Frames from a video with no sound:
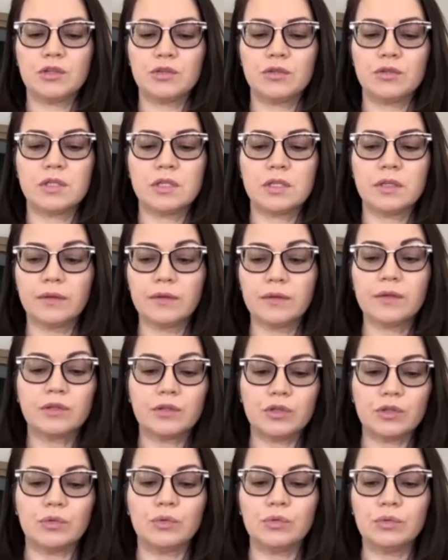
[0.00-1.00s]
you see a little
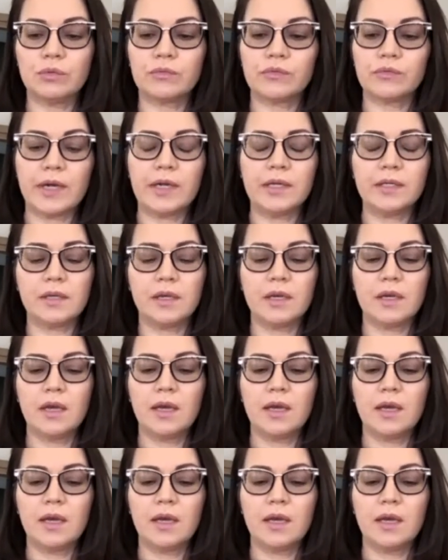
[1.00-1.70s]
you, right?